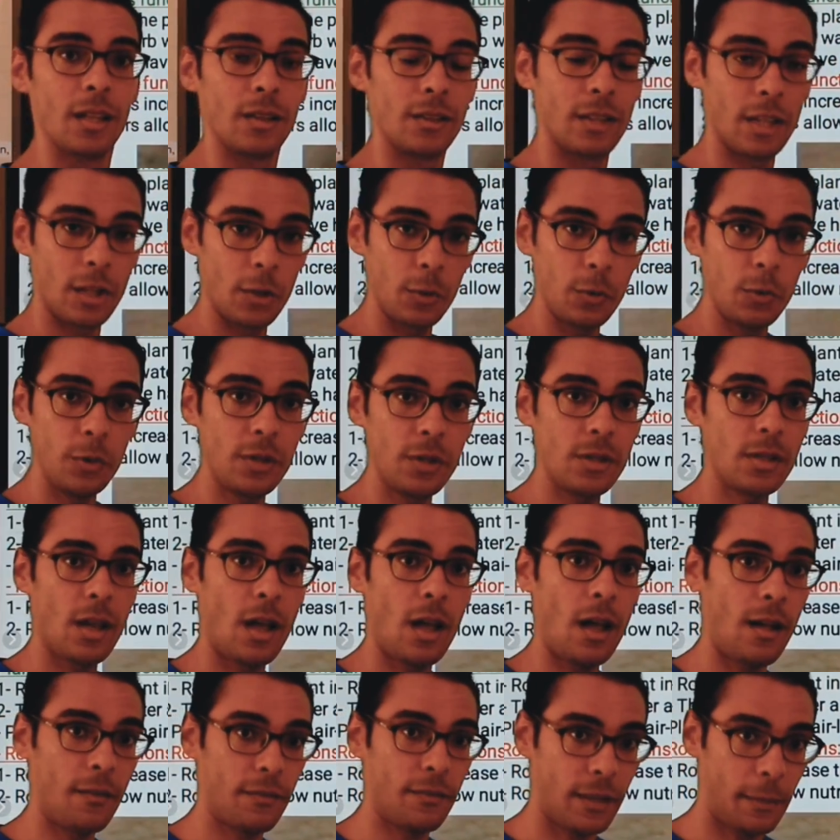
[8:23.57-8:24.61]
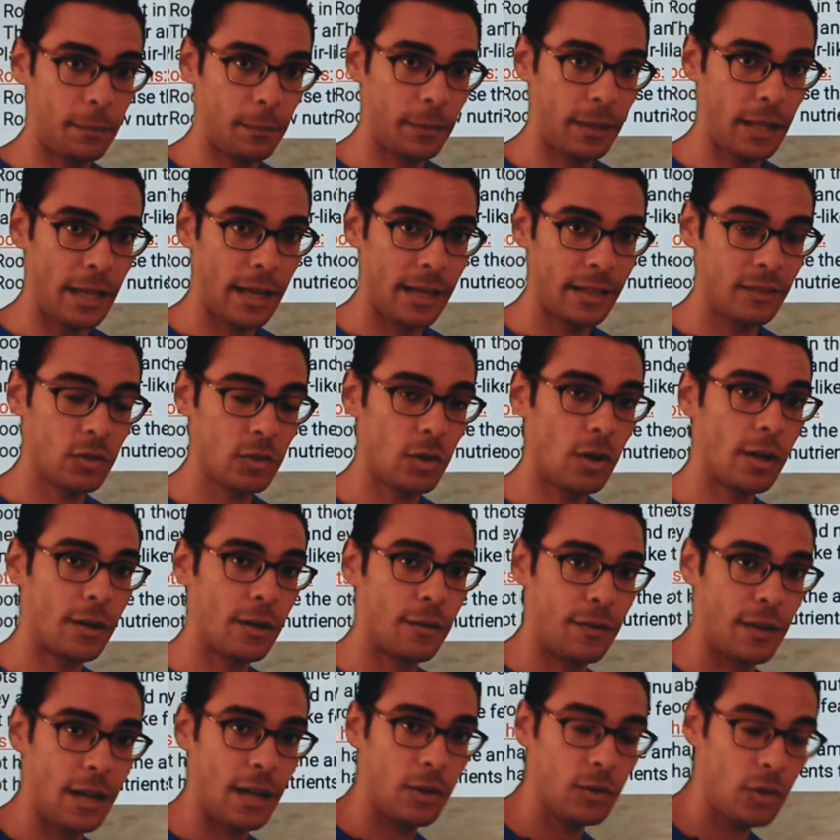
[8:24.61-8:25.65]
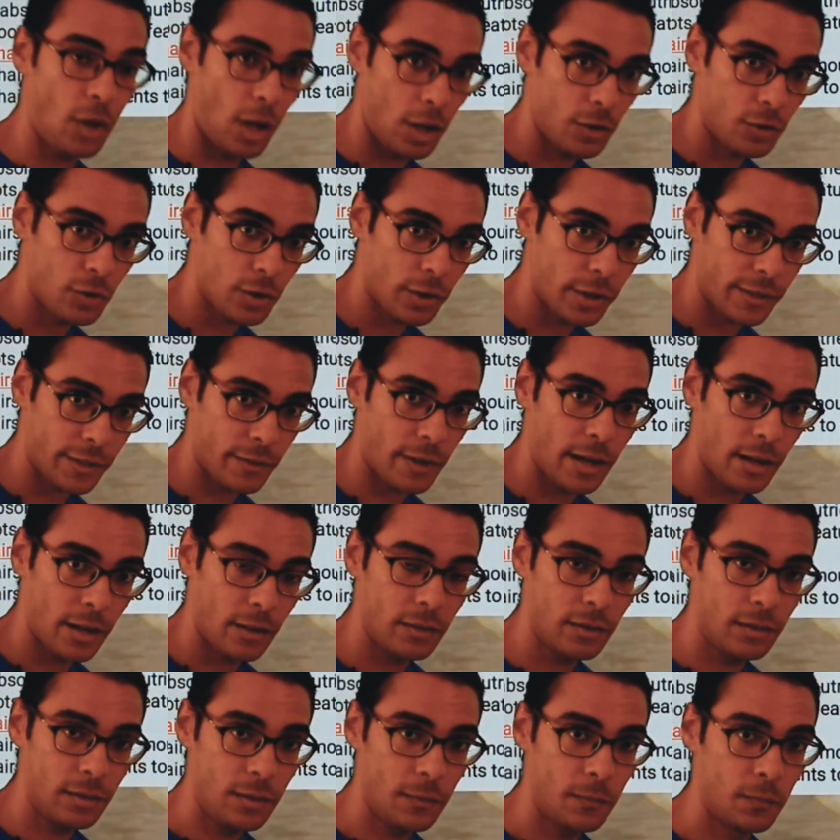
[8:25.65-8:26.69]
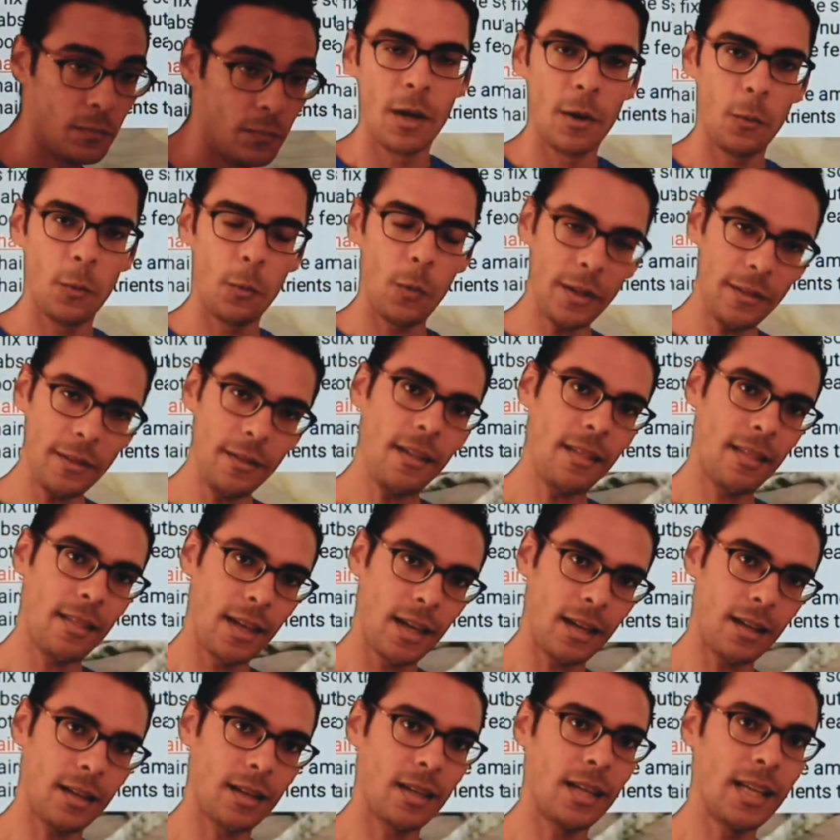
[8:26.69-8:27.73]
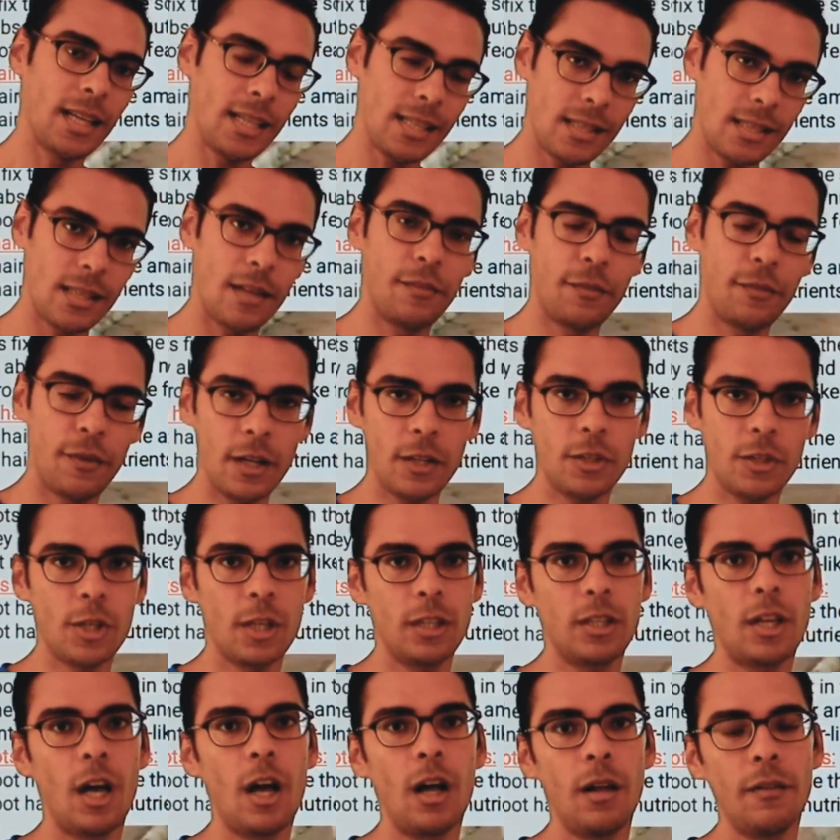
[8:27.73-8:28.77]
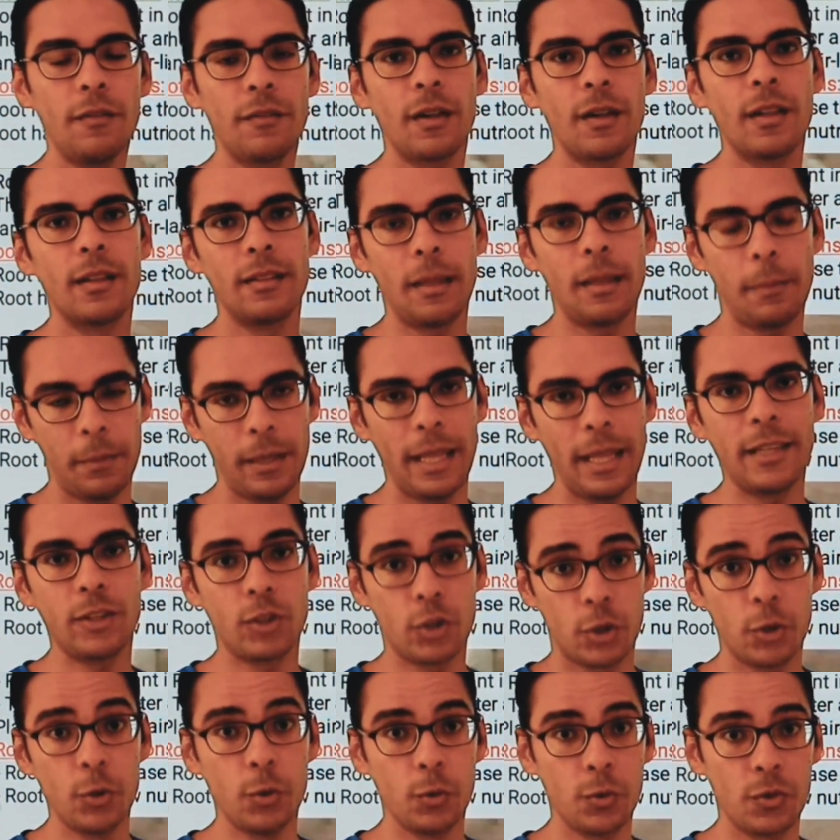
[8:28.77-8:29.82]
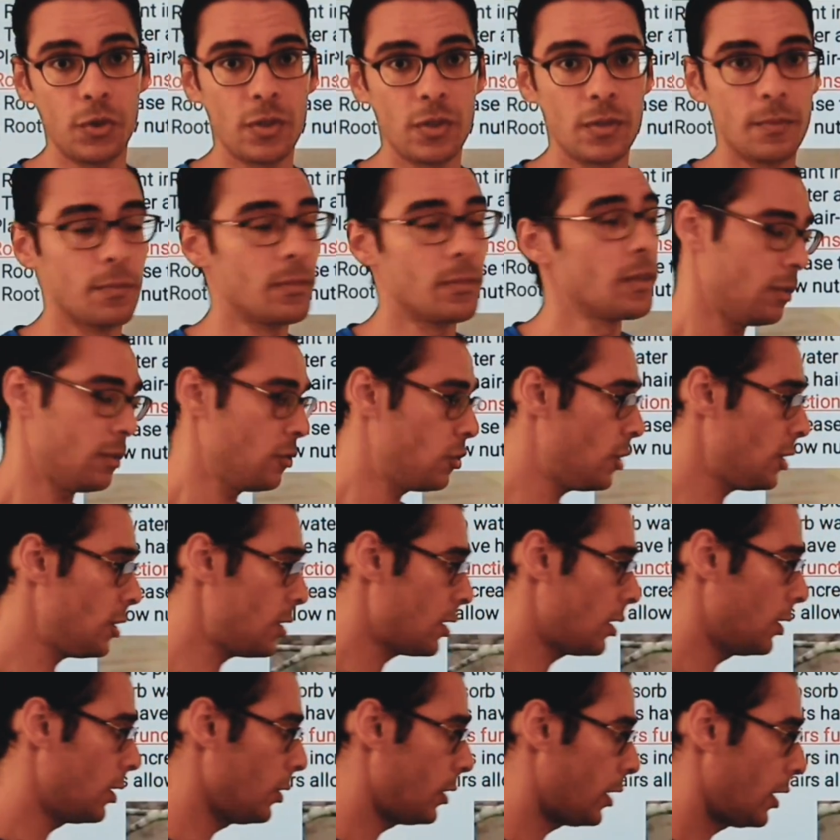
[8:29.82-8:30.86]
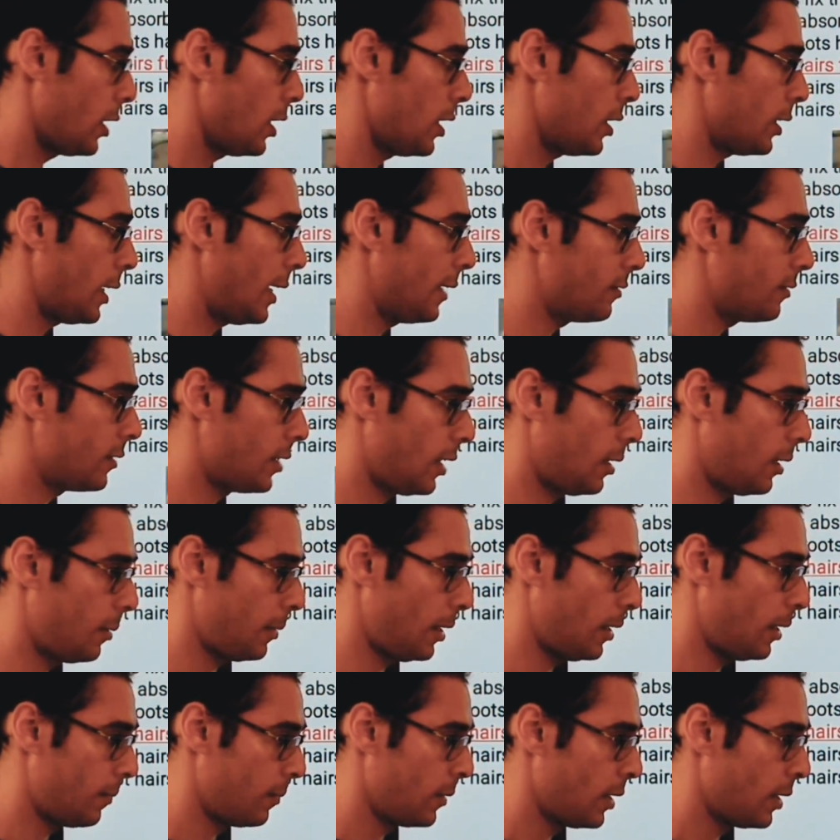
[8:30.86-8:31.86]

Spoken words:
The roots of the plant are found underground. What do you think is the function of the plant roots? Just look here and tell me.